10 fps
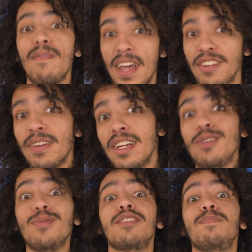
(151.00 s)
of that you get
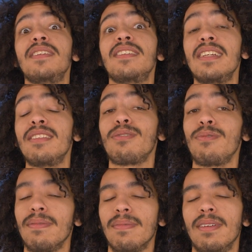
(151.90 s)
a USB-C
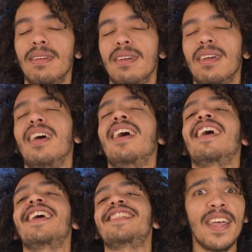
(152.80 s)
through.
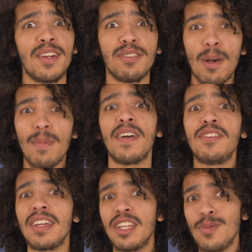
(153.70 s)
And then on top of
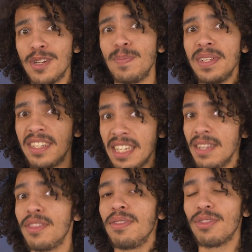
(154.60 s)
that you get a USB-C,